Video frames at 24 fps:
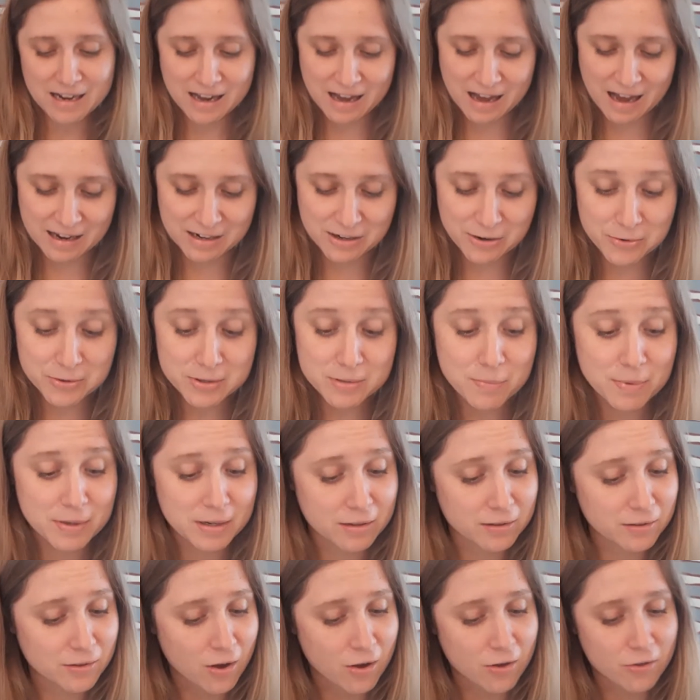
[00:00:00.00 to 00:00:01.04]
I know it's been a
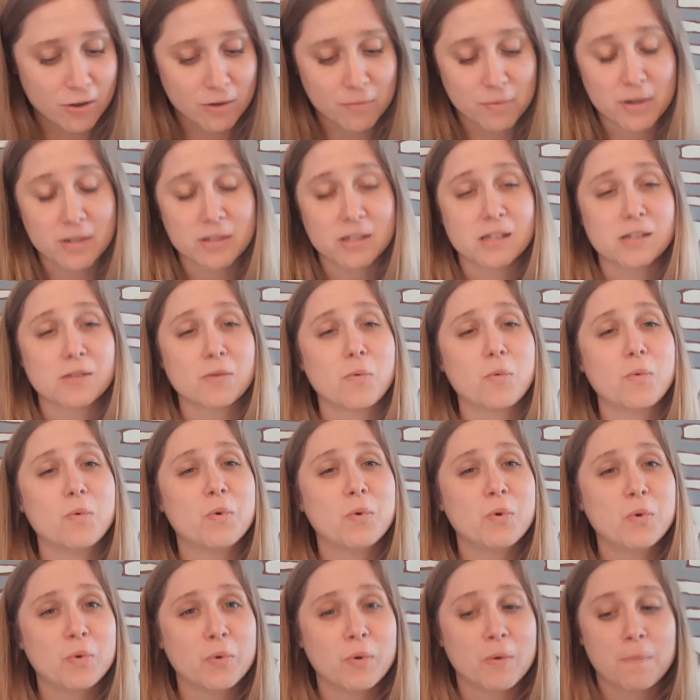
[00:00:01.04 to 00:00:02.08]
long process.
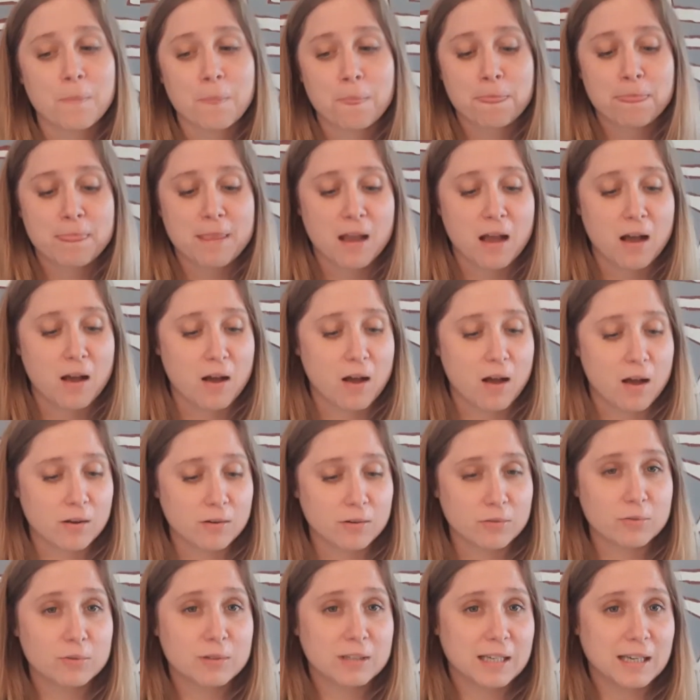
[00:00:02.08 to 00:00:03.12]
Woo.
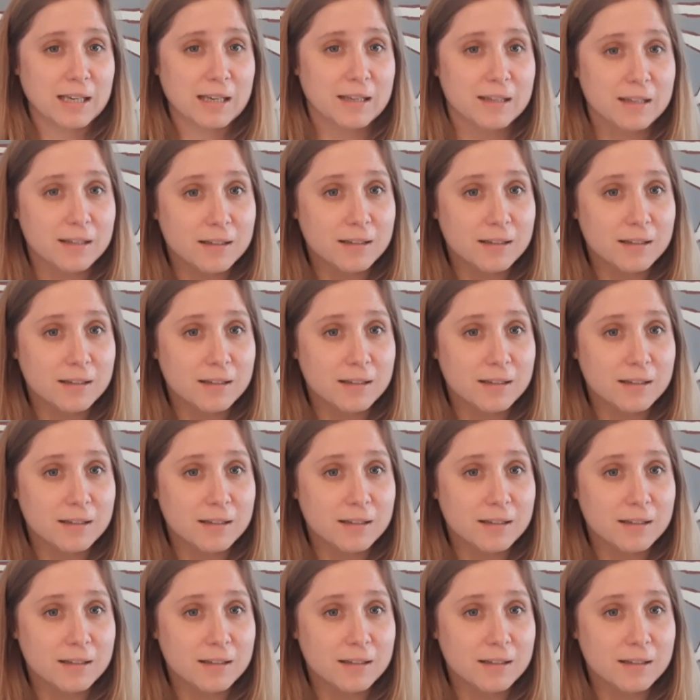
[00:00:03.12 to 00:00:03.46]
Okay.